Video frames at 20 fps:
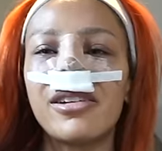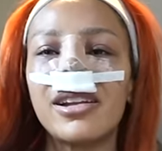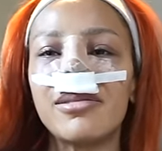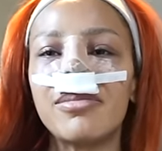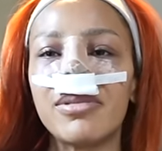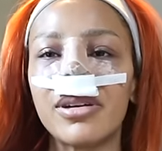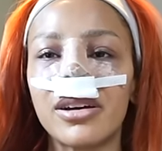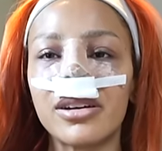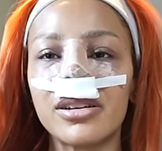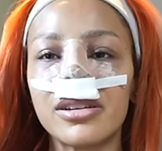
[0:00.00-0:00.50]
only
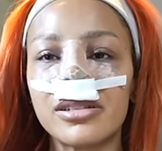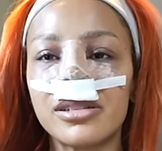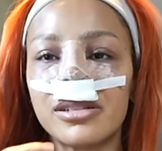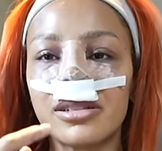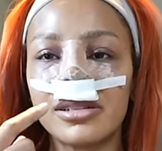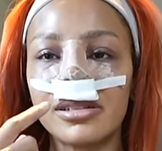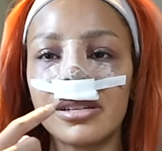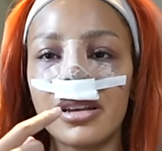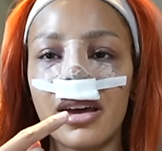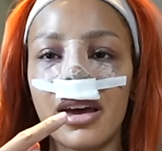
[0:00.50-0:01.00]

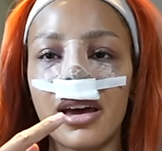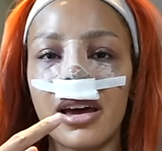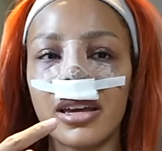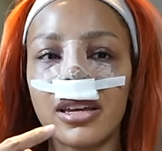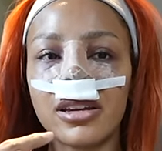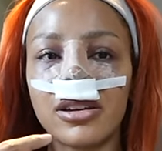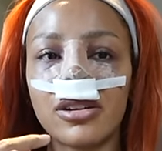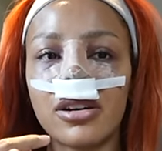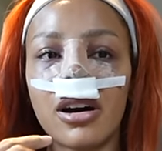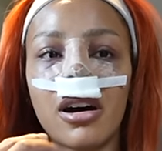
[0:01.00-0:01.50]
because I
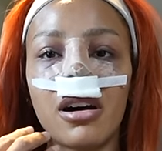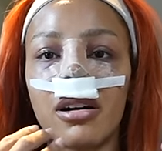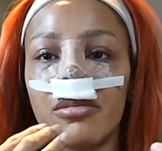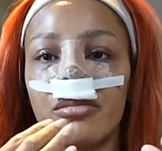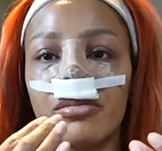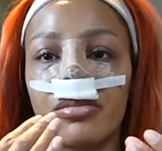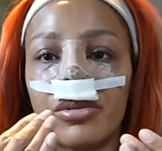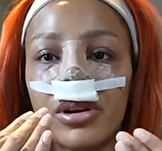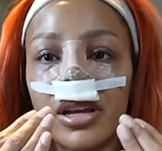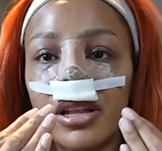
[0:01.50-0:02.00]

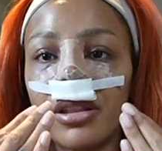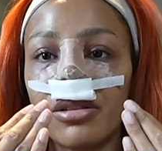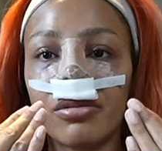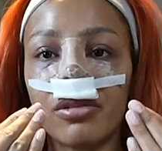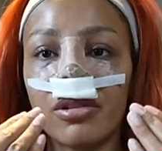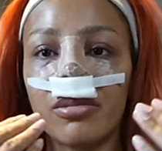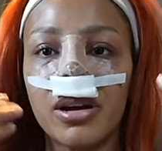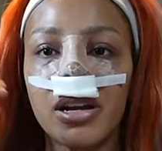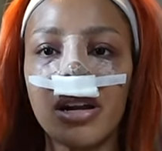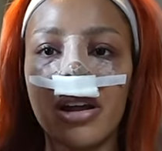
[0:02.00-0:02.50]
can't breathe
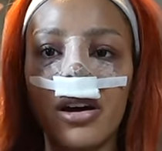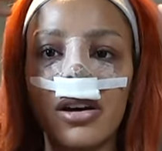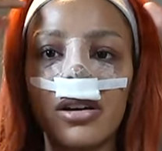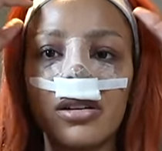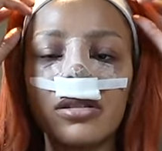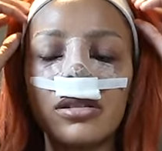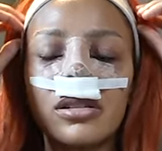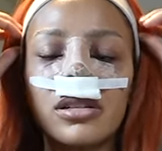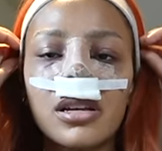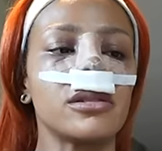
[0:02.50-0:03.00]
through my
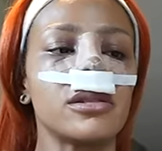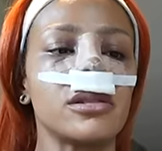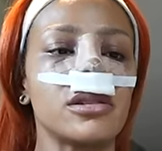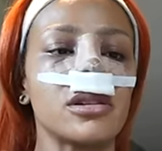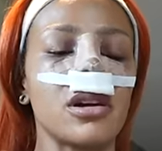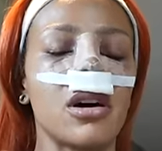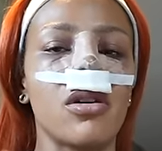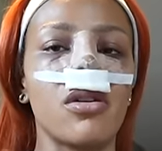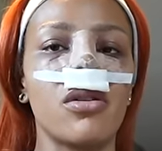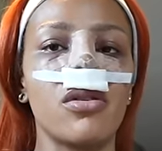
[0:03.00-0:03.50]
nose.
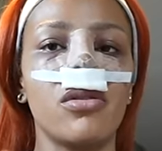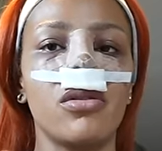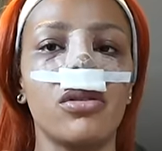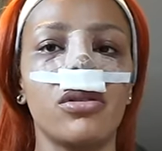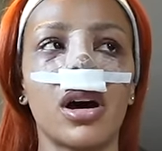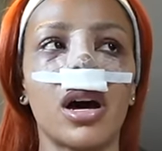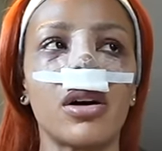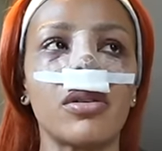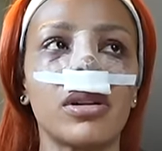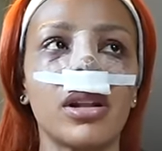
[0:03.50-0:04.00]
So
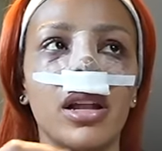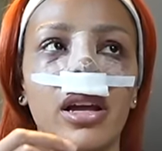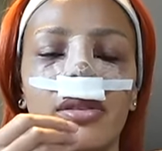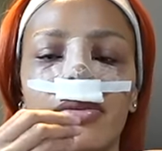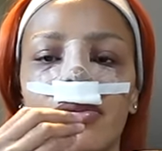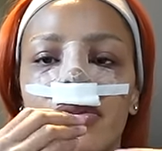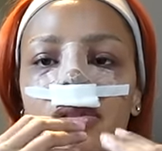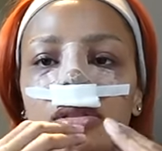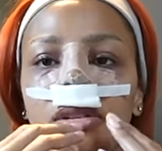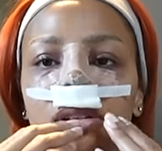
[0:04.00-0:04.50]
I would like
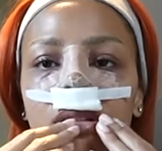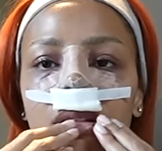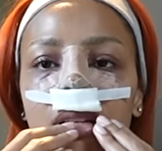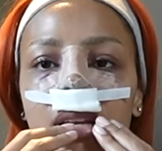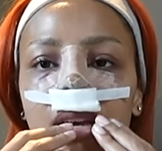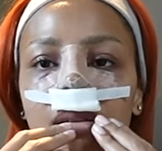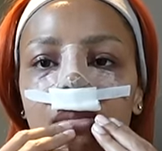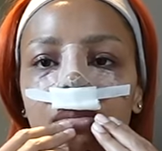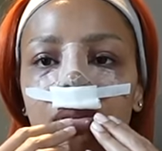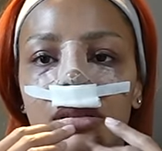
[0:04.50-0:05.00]
fall
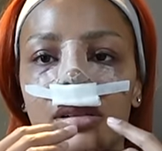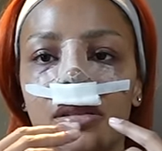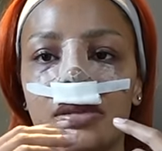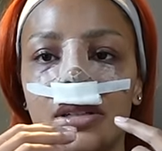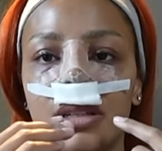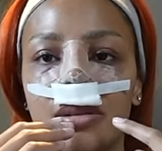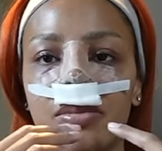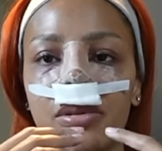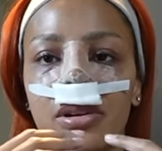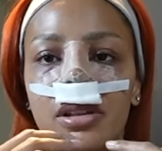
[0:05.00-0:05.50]
asleep,
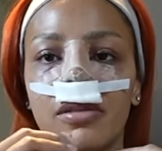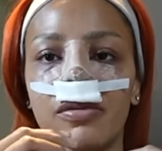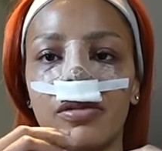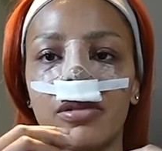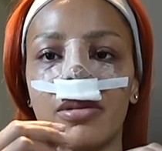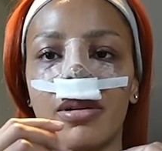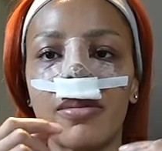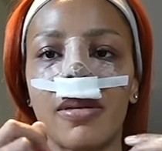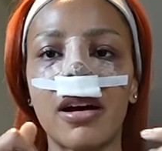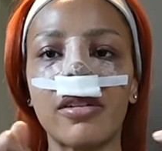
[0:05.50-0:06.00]
obviously breathing
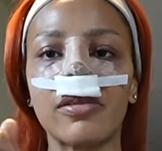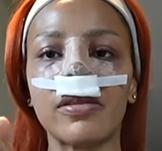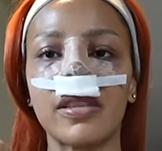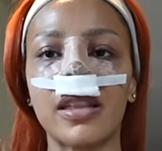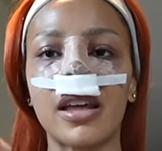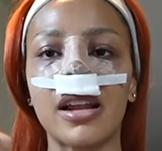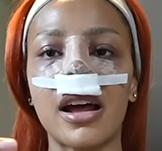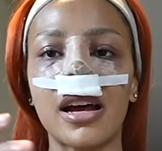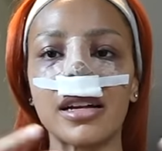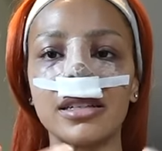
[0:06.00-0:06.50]
through my mouth. And
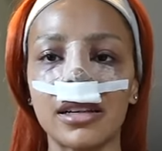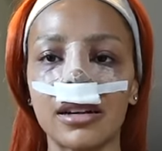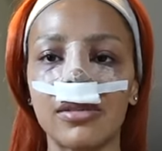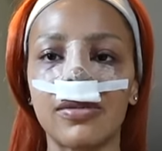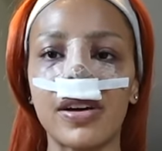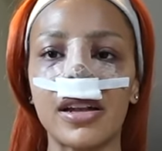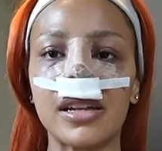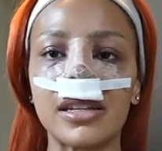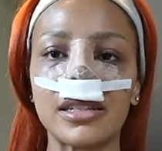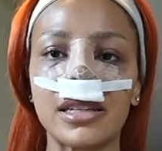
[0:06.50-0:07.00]
then as I
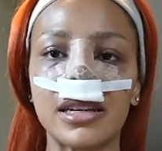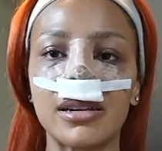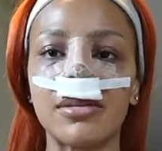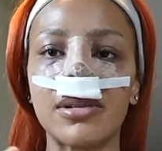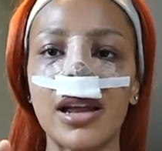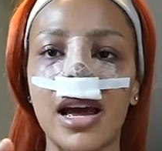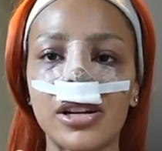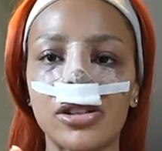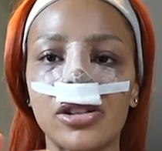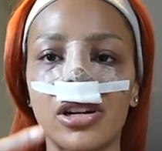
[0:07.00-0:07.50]
fell asleep,
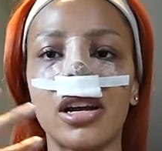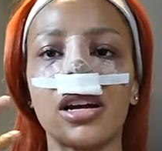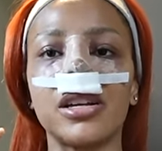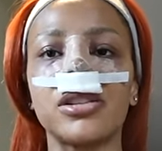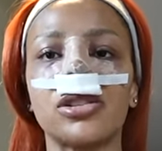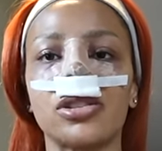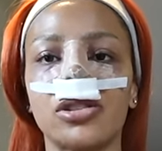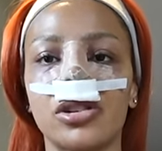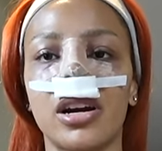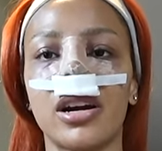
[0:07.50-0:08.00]
naturally, I
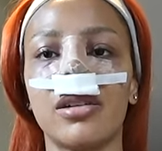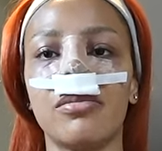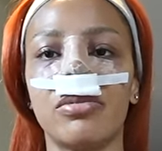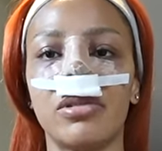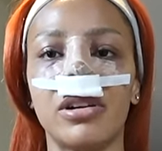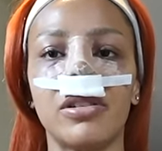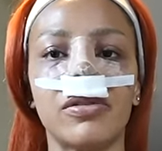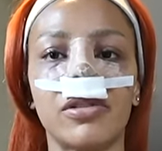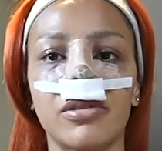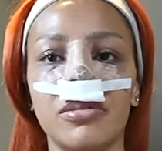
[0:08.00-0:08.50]
just try and
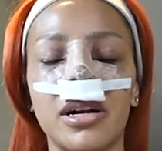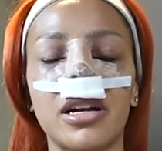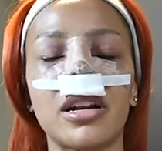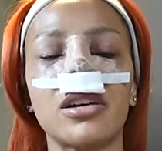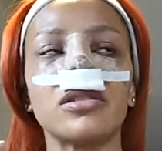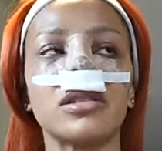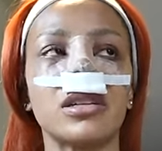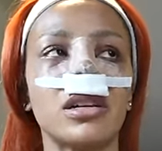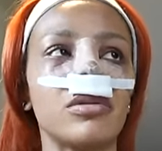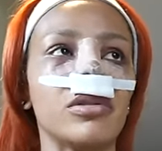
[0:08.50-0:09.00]
breathe through my
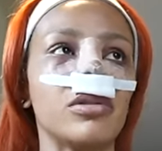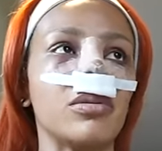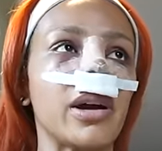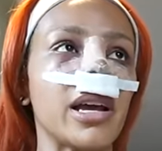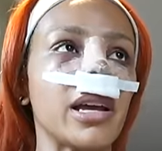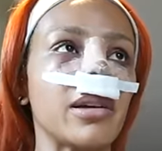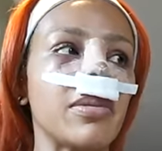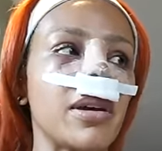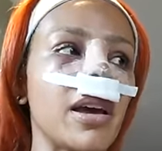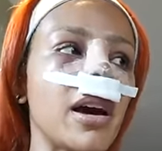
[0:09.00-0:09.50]
nose and it would
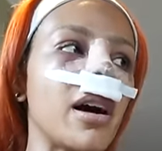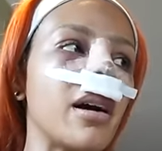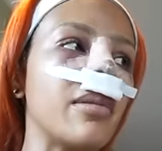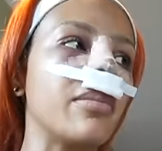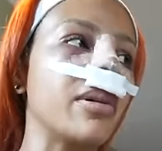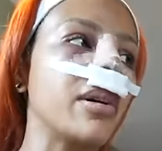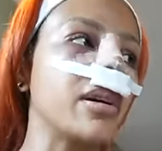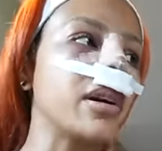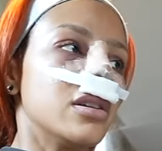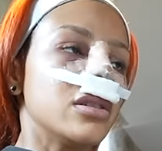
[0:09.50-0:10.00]
wake me
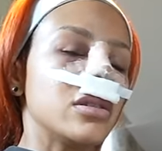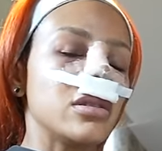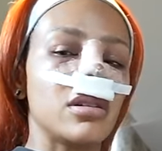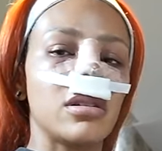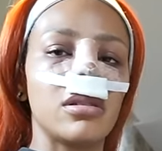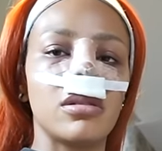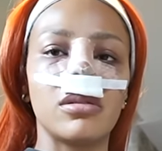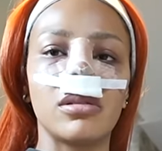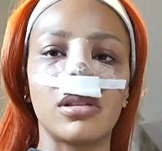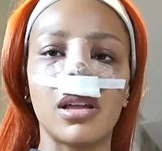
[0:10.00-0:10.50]
up.
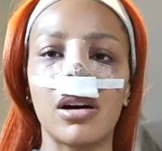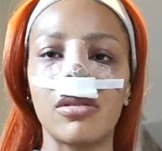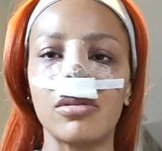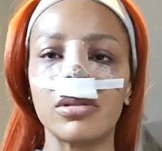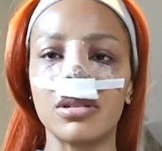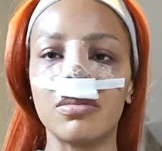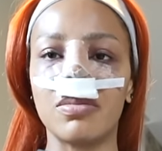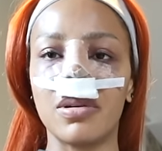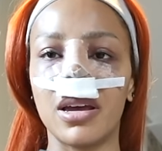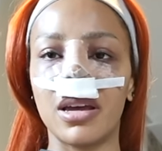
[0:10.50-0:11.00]
So that
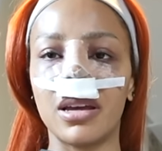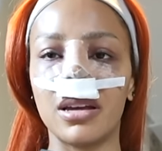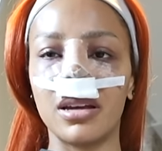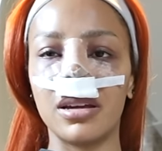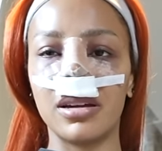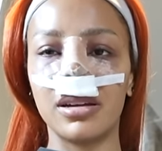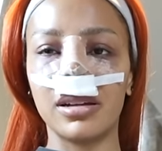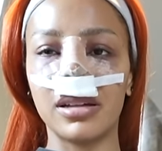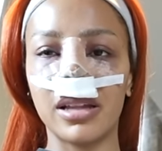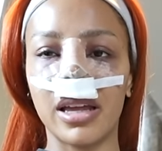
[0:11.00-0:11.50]
was a bit
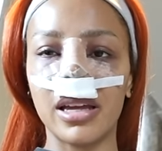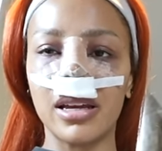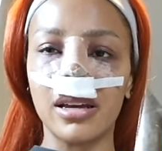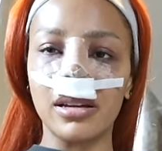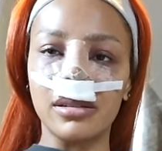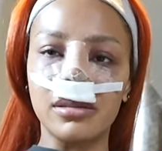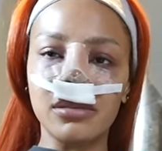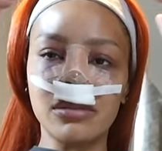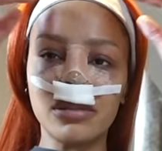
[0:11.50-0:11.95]
like